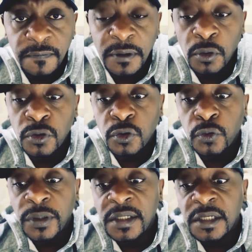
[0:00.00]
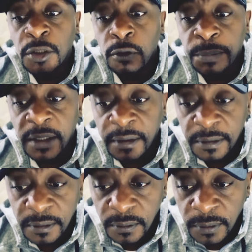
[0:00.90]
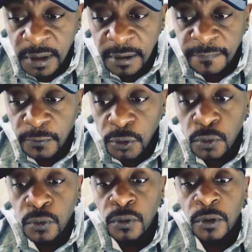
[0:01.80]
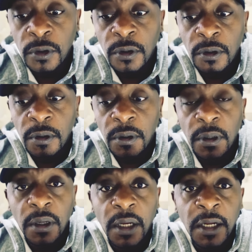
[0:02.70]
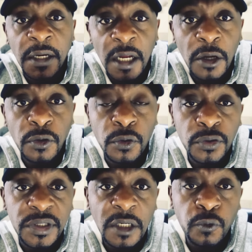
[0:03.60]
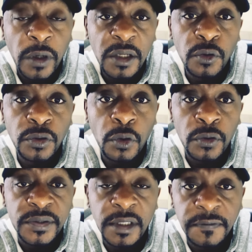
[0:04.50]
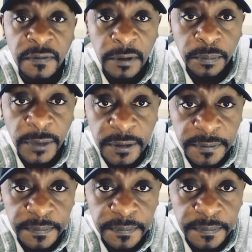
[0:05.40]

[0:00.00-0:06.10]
You're going to create a new path, okay, for you And now you're going to start working on your own self-development.